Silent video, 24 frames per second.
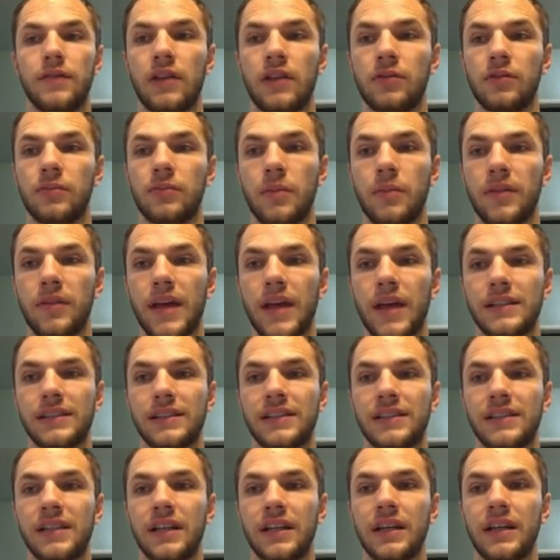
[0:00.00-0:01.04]
And remember that
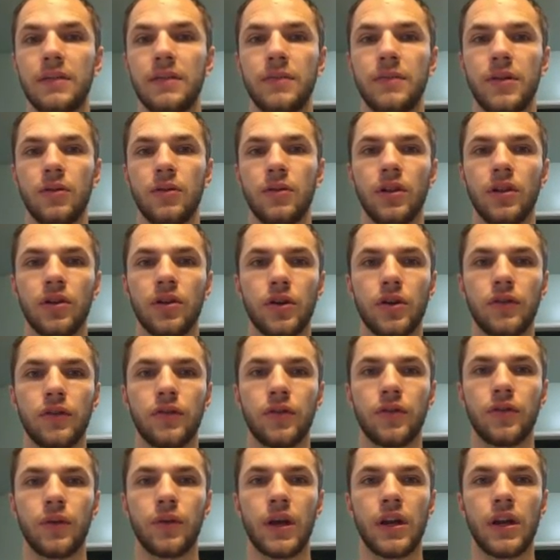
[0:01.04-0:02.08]
synonym that we learned
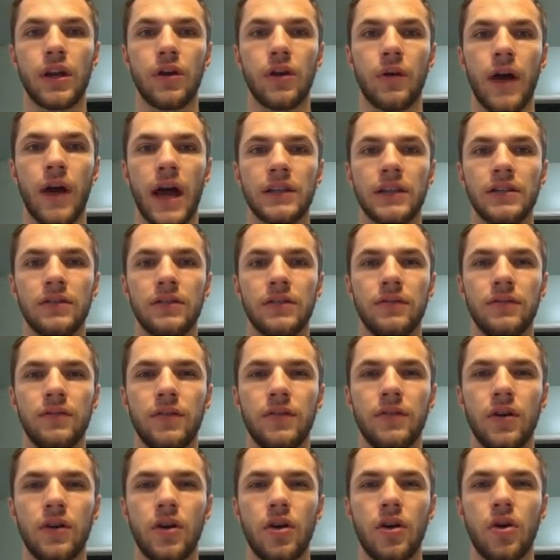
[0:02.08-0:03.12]
for radioactive
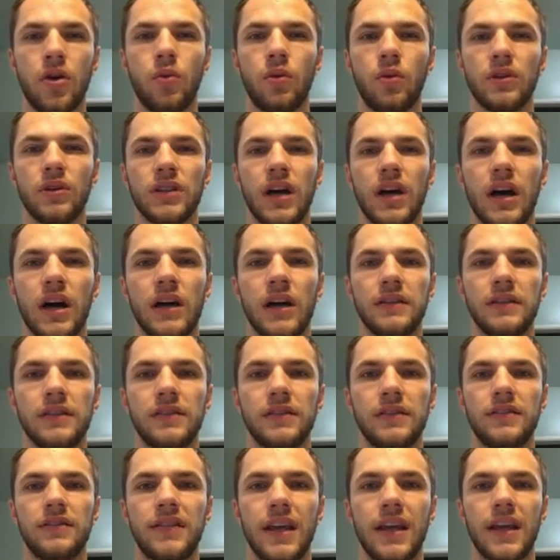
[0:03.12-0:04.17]
was
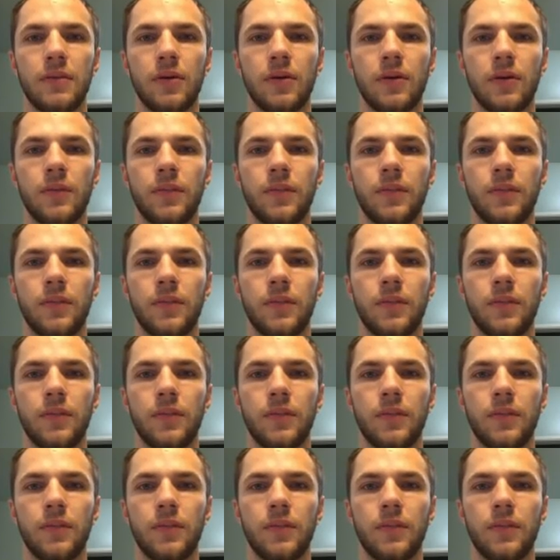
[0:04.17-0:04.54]
unstable.